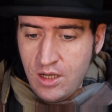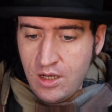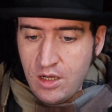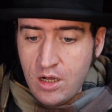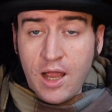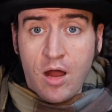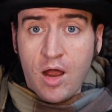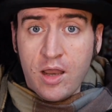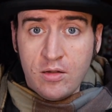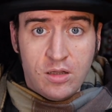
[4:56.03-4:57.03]

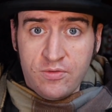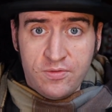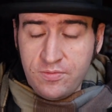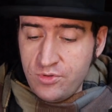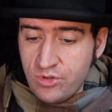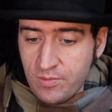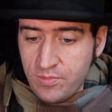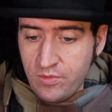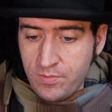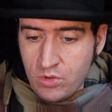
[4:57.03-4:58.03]
I love
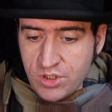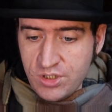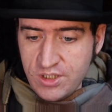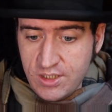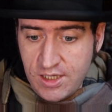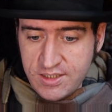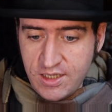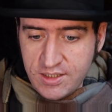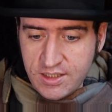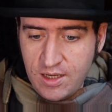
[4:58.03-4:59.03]
drawing posters in
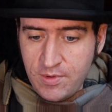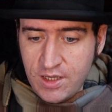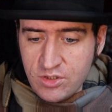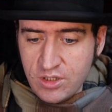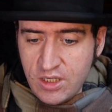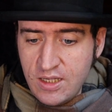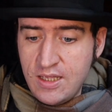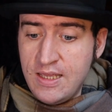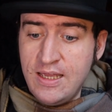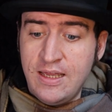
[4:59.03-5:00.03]
Inkscape, actually.